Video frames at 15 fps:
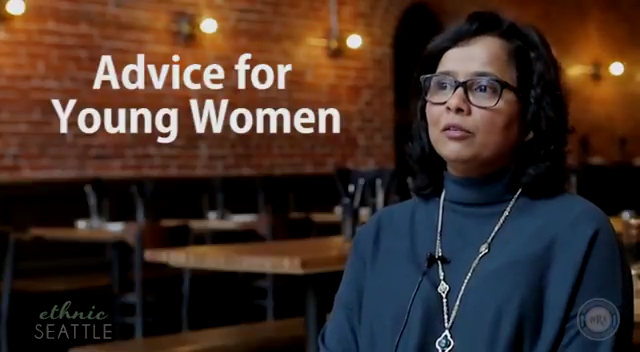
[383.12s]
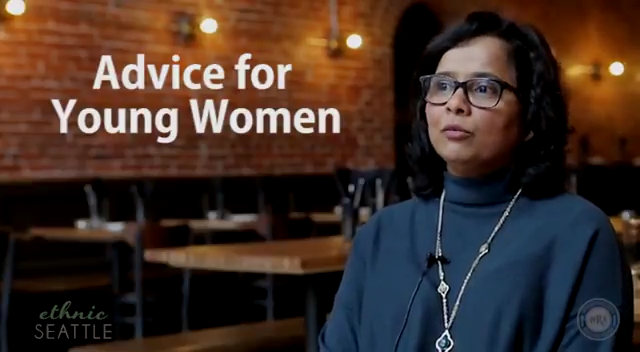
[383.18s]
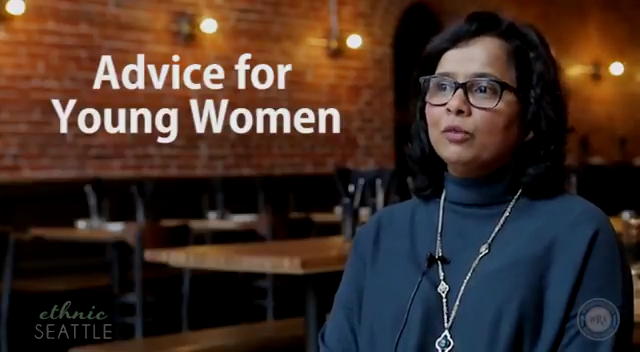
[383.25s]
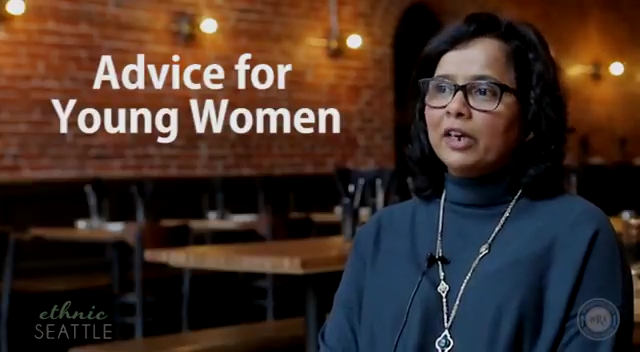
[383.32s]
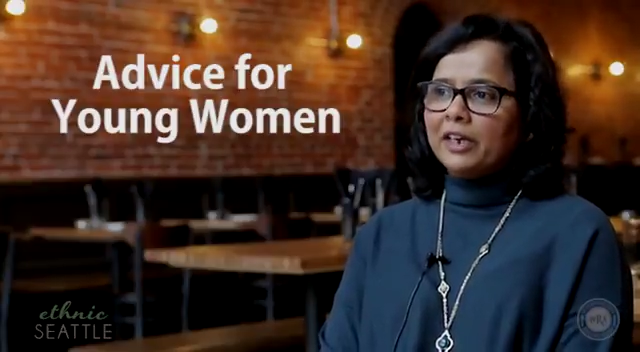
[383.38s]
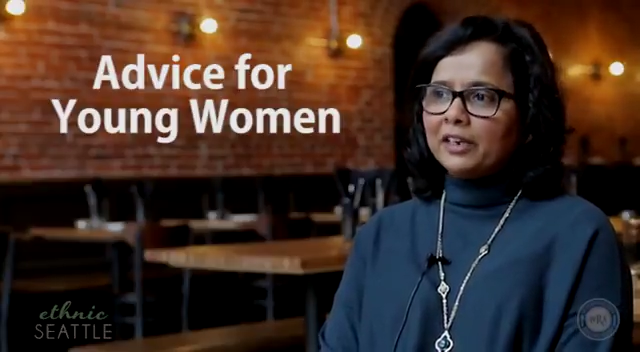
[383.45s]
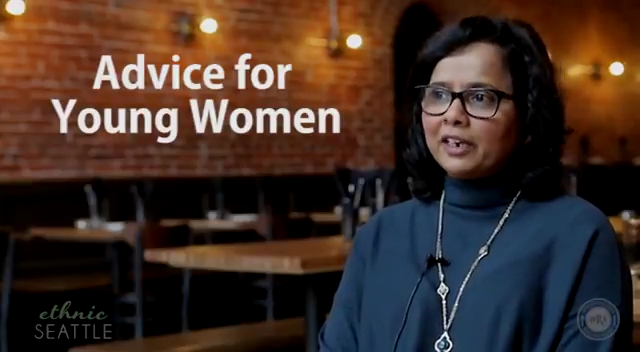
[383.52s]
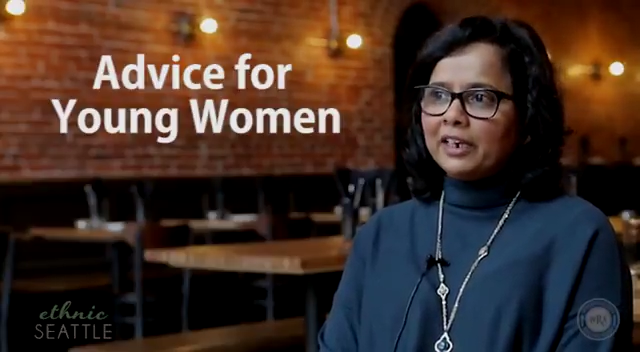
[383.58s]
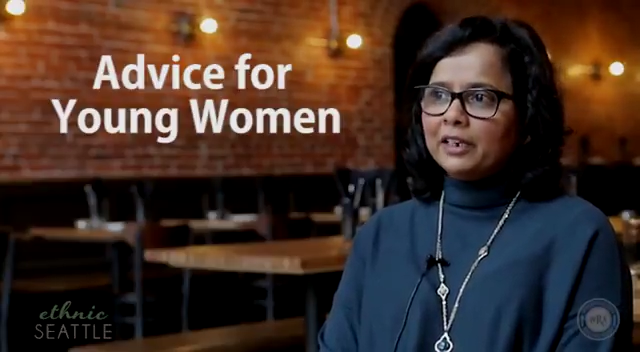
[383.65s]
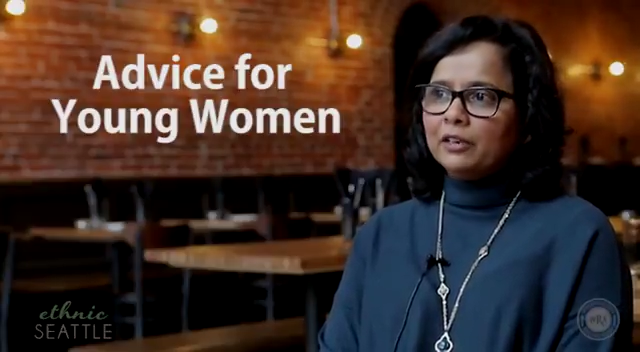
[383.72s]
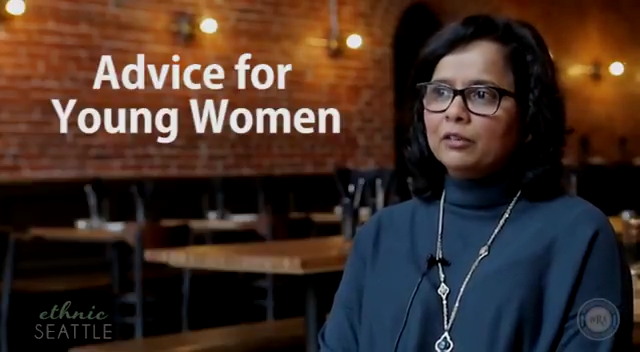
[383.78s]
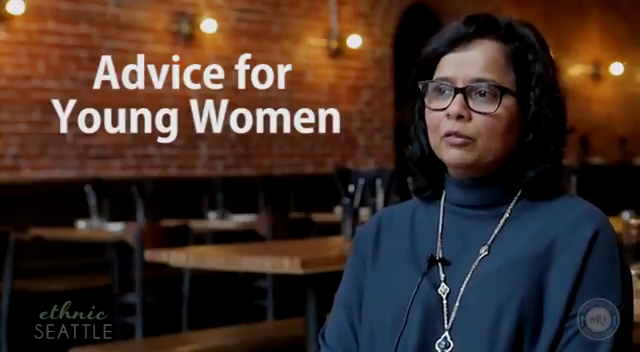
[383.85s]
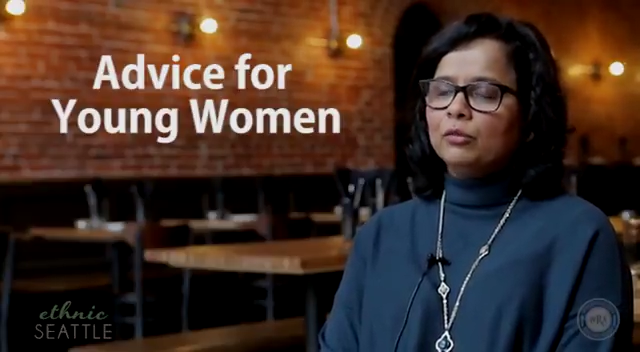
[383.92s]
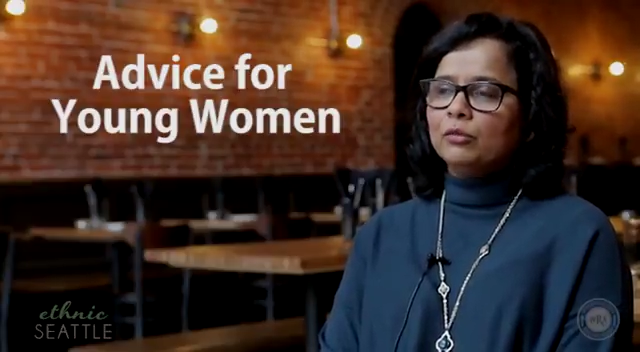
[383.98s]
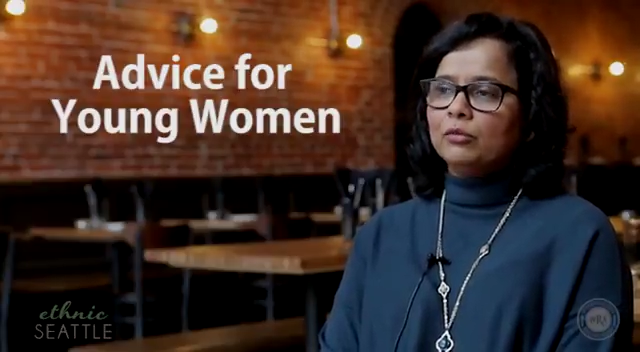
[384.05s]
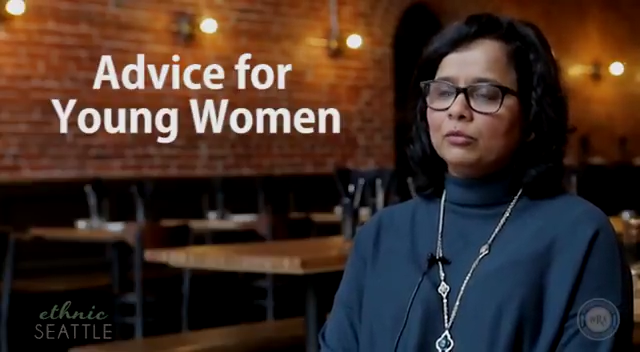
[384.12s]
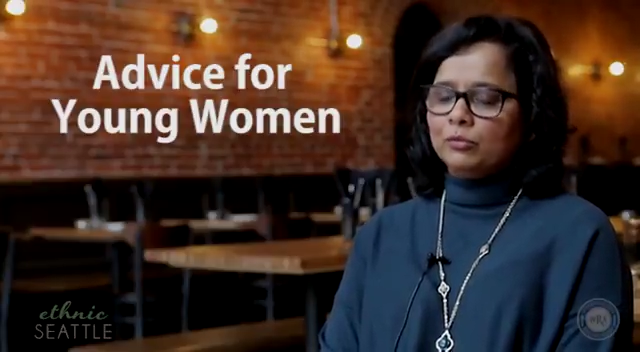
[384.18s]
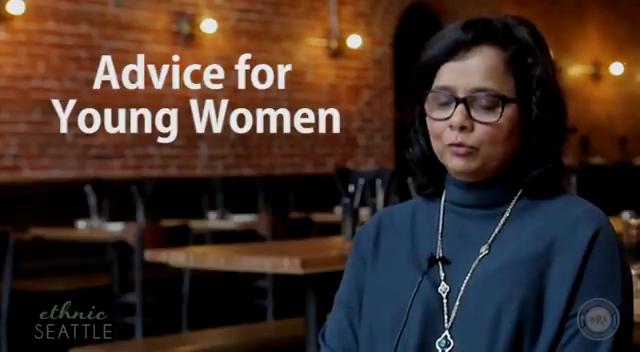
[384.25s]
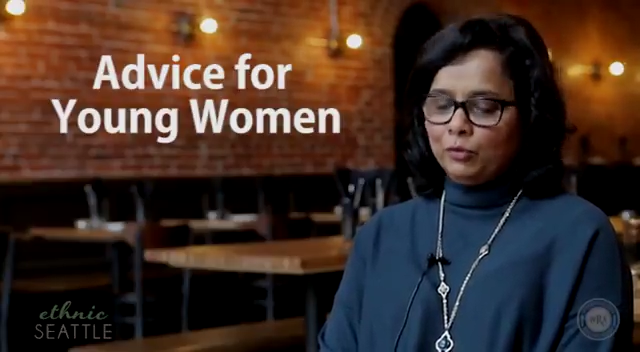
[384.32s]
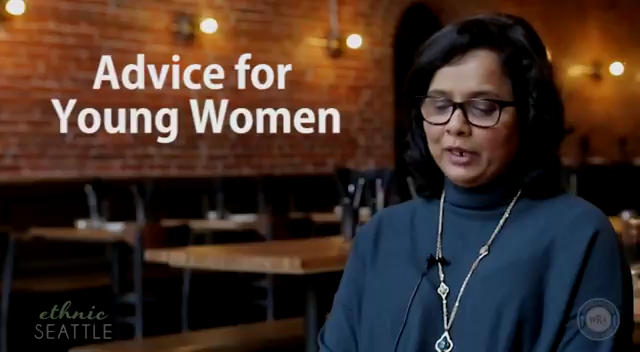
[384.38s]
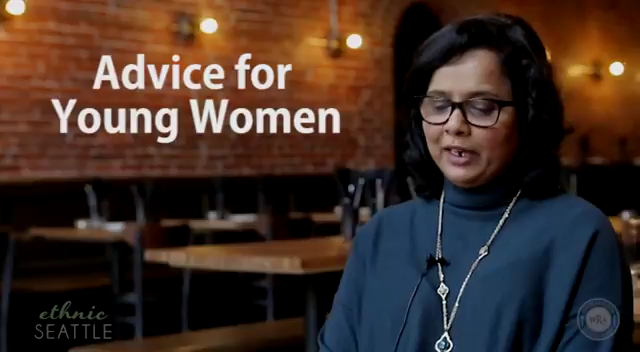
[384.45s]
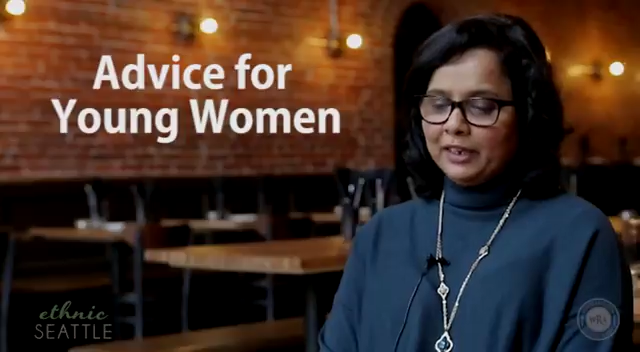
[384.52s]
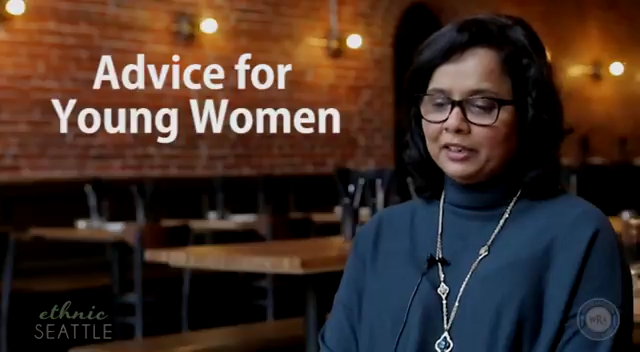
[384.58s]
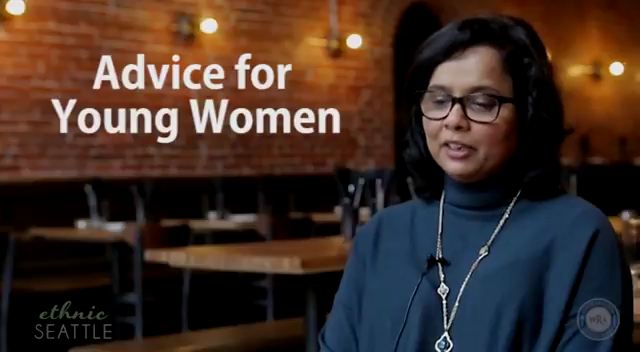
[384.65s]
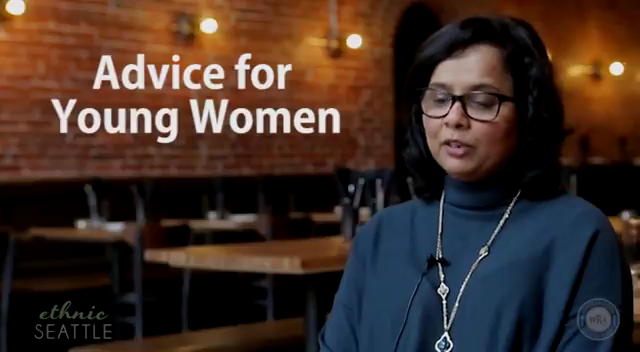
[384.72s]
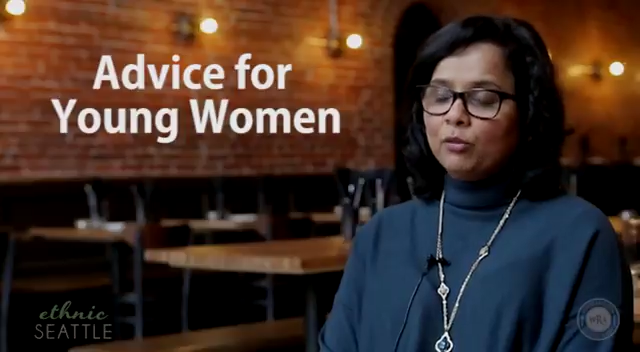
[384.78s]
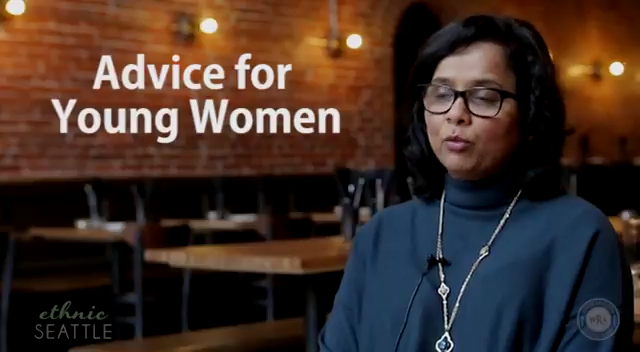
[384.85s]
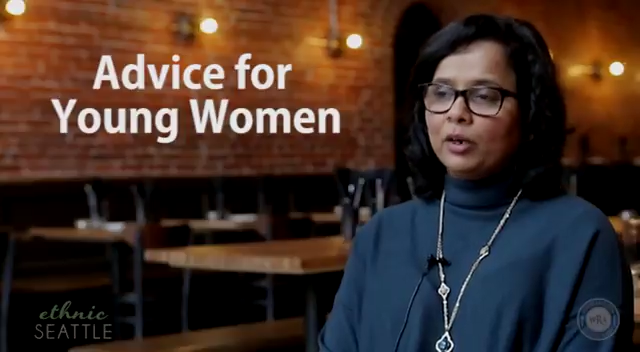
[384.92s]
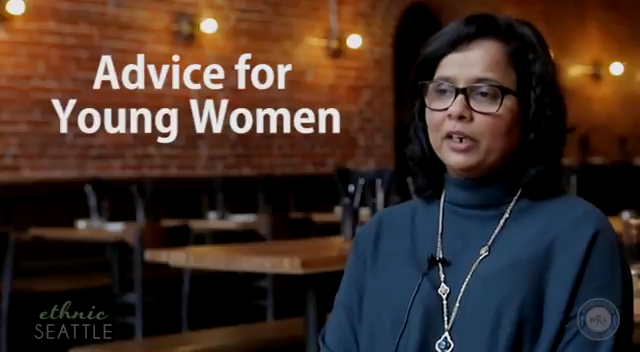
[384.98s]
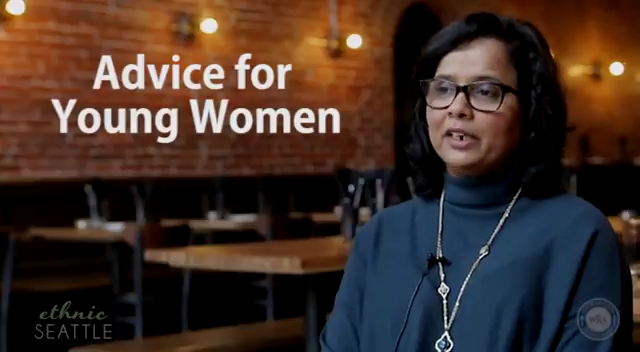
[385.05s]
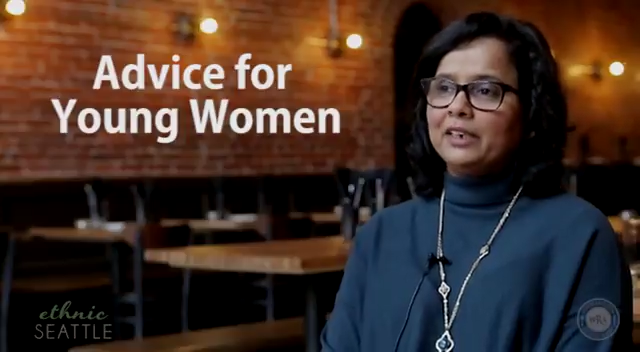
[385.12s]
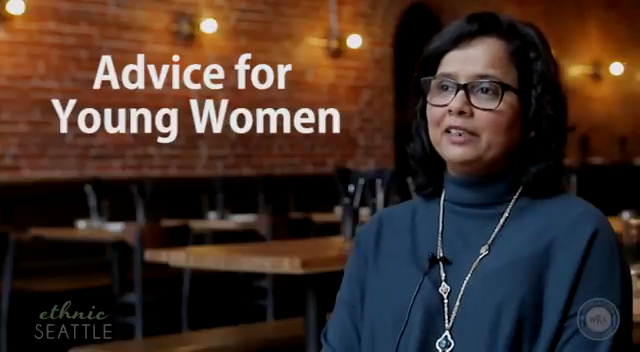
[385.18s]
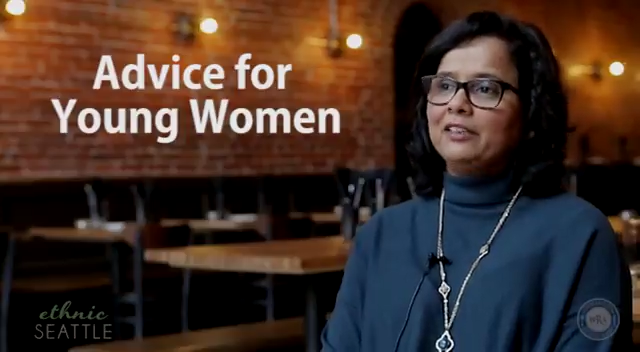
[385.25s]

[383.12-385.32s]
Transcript: I think what I